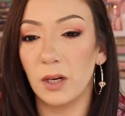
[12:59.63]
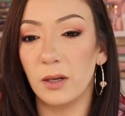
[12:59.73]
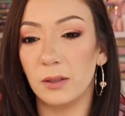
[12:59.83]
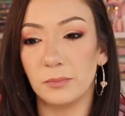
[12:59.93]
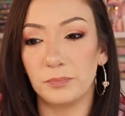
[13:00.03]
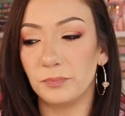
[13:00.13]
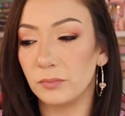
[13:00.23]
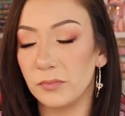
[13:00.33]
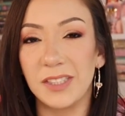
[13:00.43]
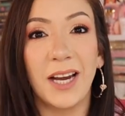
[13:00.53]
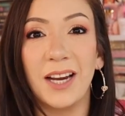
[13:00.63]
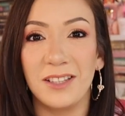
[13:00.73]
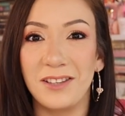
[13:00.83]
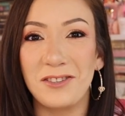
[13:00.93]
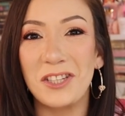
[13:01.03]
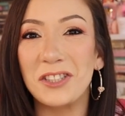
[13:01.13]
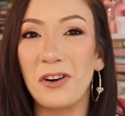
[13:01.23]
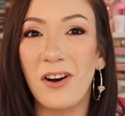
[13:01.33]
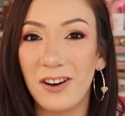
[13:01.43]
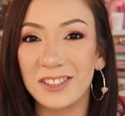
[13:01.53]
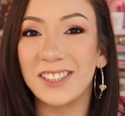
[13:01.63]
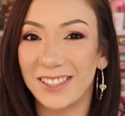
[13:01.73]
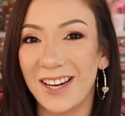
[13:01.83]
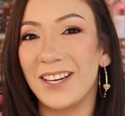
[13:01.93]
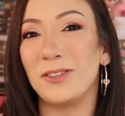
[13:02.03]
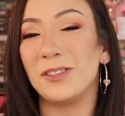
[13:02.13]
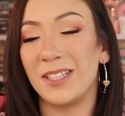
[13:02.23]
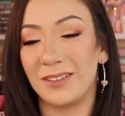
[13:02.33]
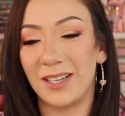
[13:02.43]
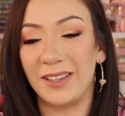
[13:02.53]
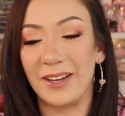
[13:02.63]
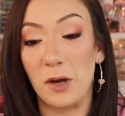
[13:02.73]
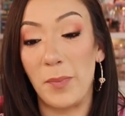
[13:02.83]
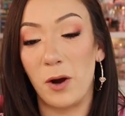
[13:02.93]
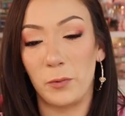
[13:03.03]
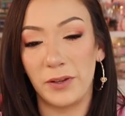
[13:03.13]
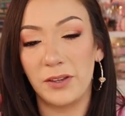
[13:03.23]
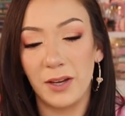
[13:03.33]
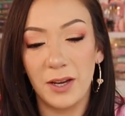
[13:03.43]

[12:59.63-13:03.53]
Um, yeah, they're just all styles that, that they come out with.